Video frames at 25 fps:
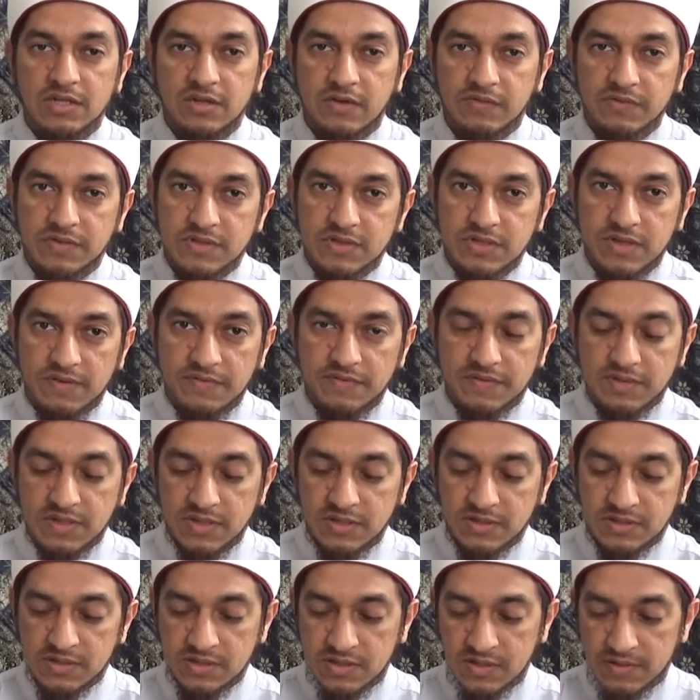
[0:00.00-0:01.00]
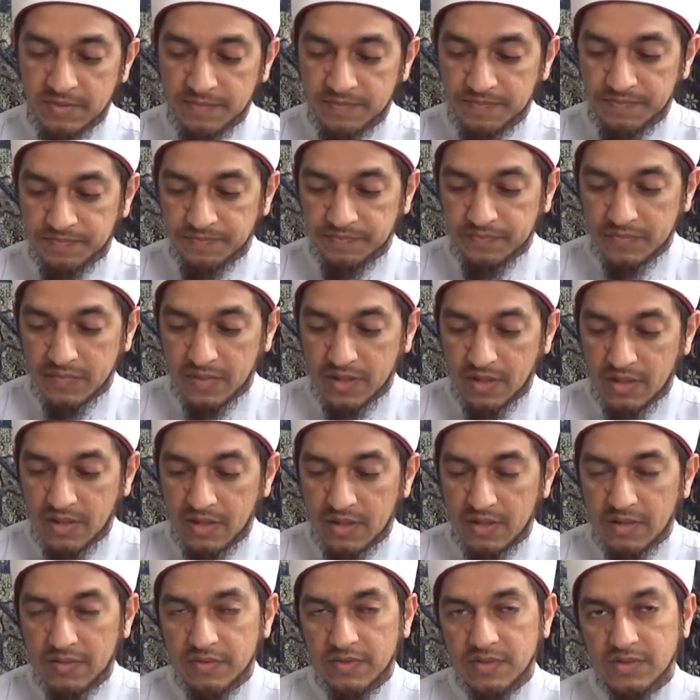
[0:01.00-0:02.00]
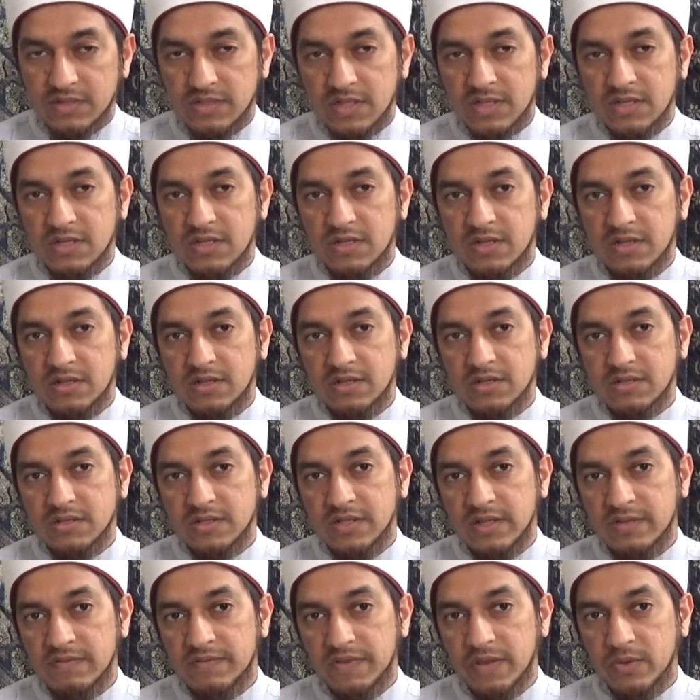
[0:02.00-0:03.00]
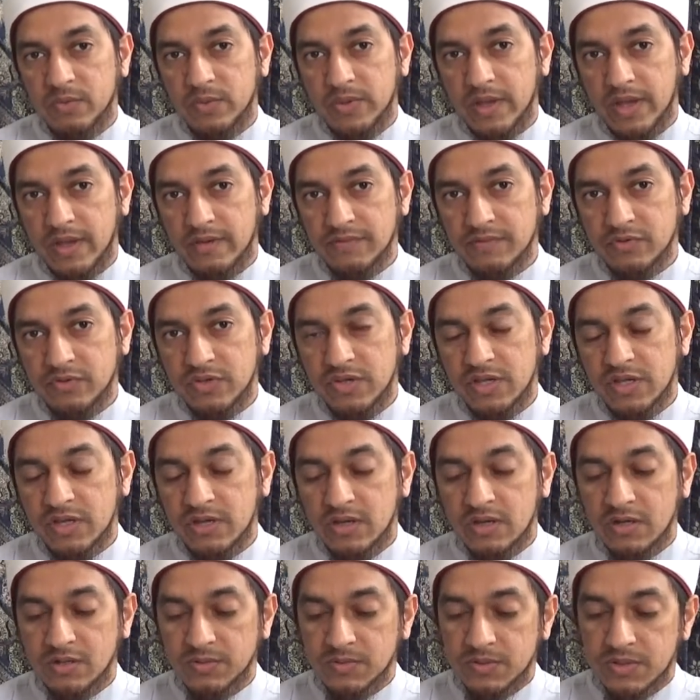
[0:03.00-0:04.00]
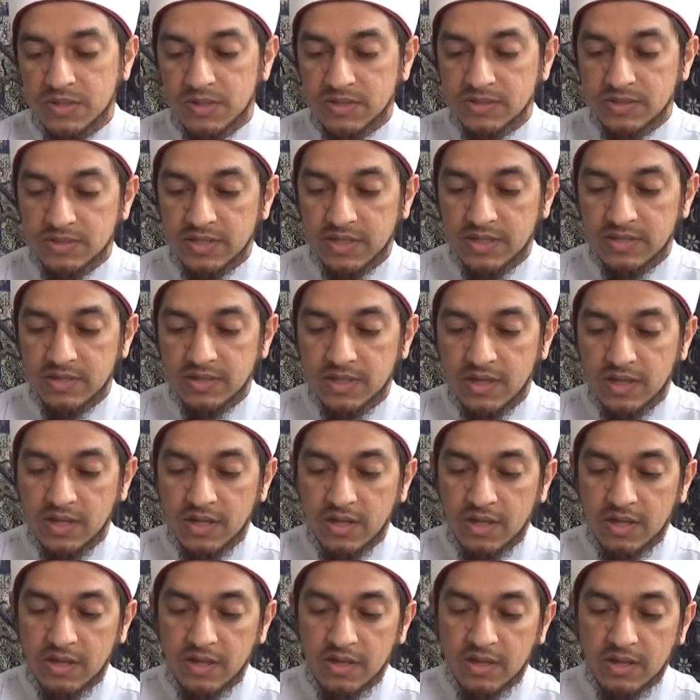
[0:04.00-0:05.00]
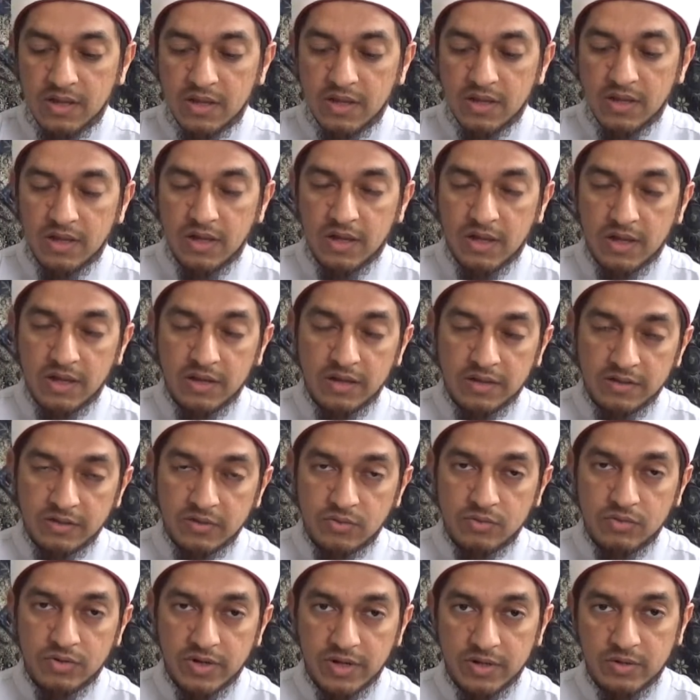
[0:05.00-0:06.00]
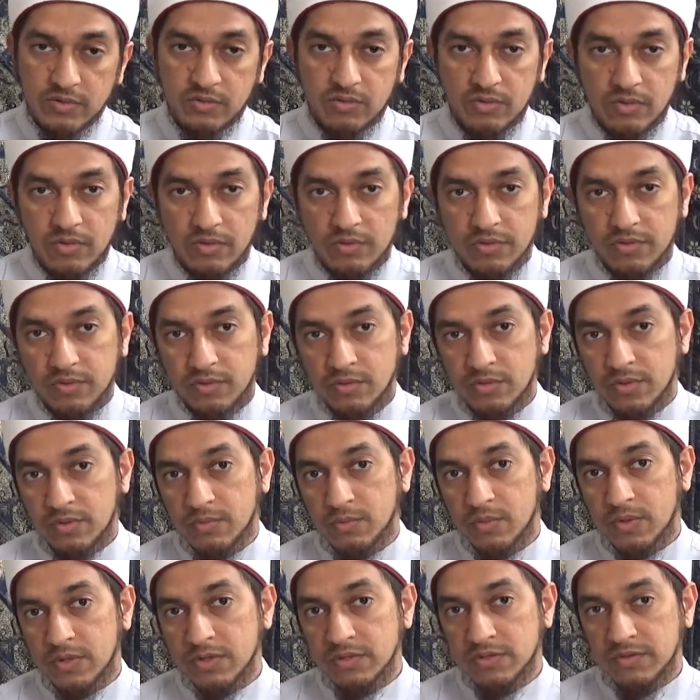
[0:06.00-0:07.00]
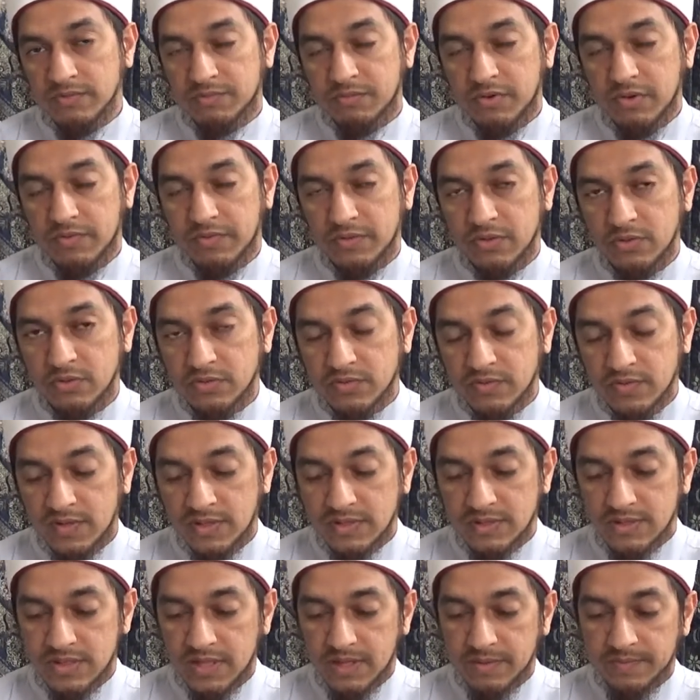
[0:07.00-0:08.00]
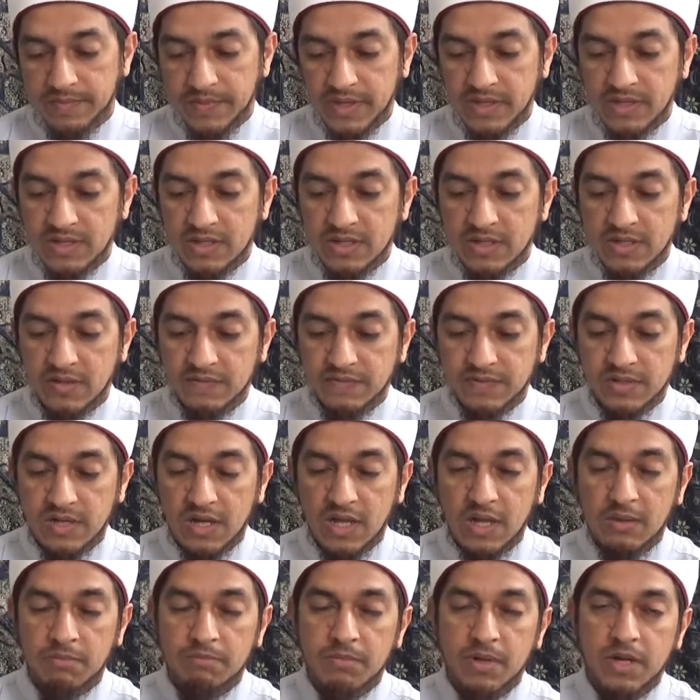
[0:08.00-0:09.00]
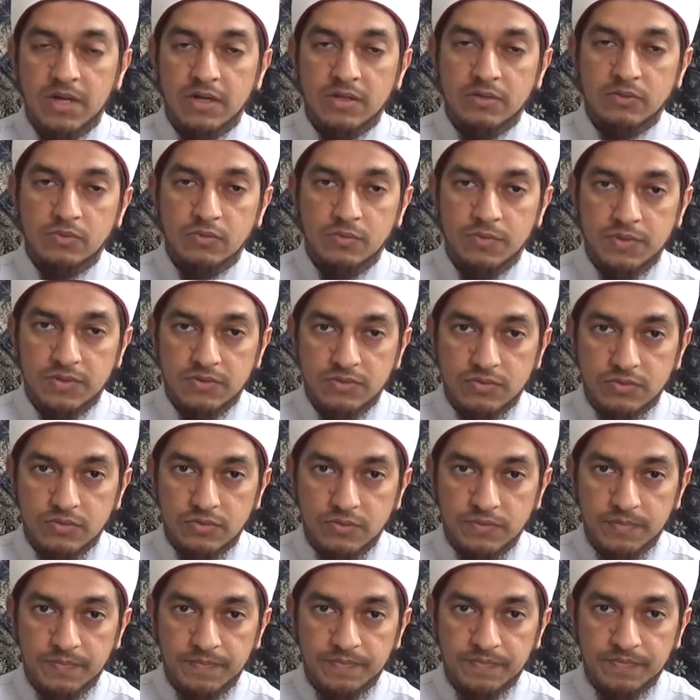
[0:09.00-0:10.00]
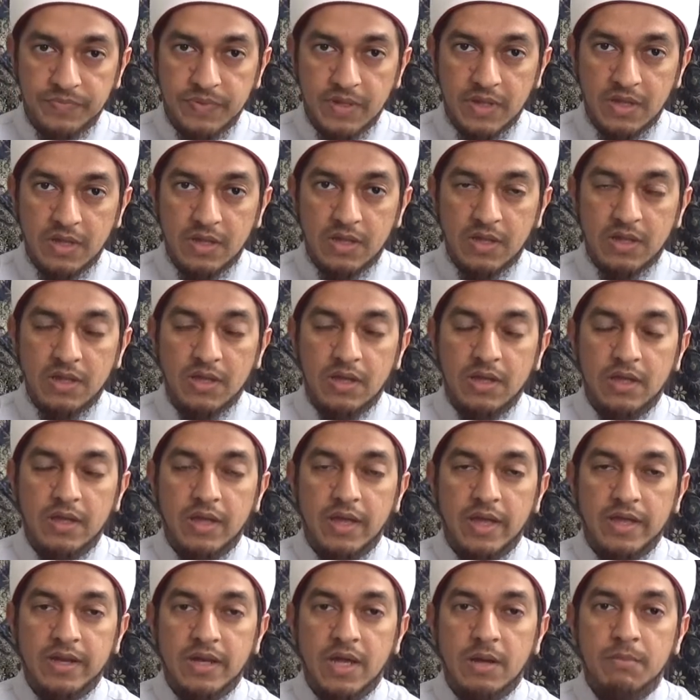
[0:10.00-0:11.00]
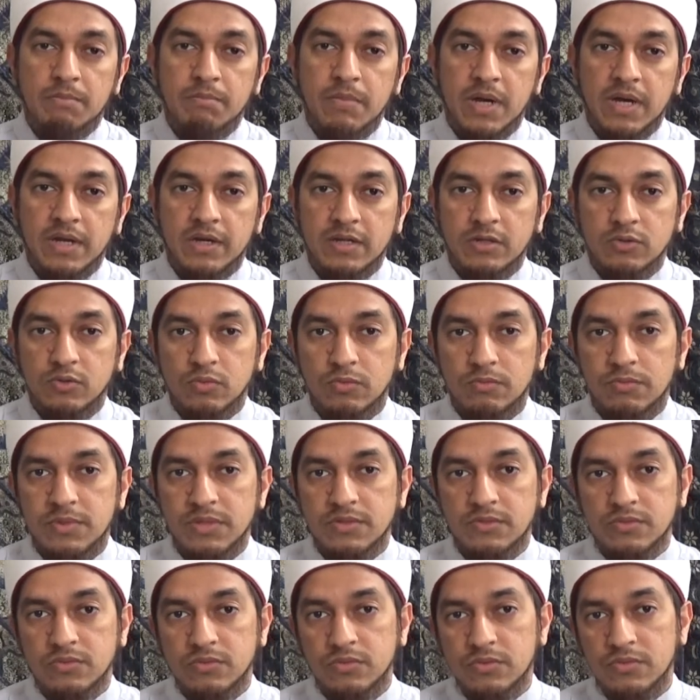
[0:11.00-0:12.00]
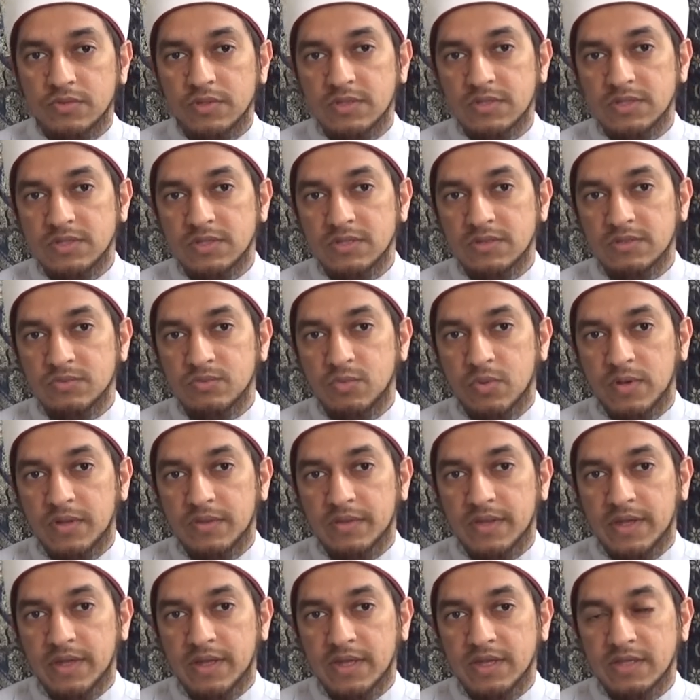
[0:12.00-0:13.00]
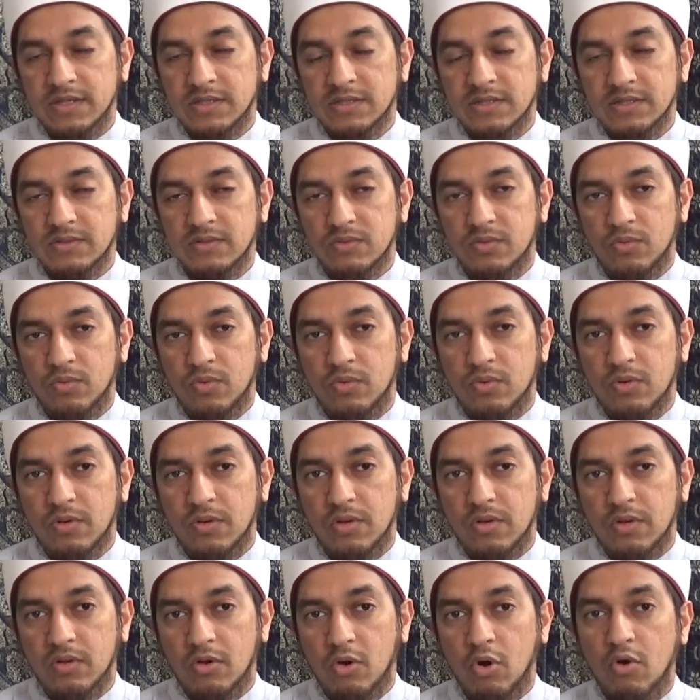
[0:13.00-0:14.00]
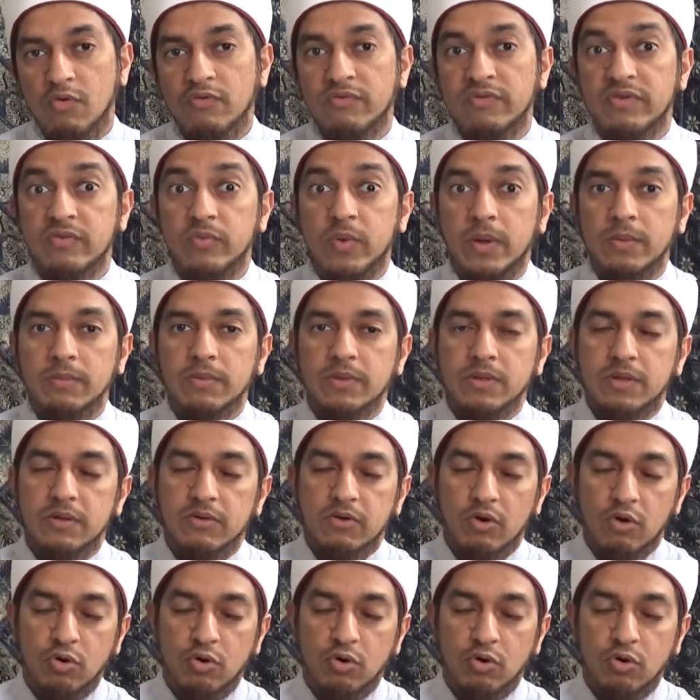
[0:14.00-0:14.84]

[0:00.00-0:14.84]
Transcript: of this nafs is, this inner self that we have. So here Allah said in the Quran through the words of Prophet Yusuf Islam, Inna nafs al-ammaratul bisu, and ammaratum bisu, this is one that is overwhelmingly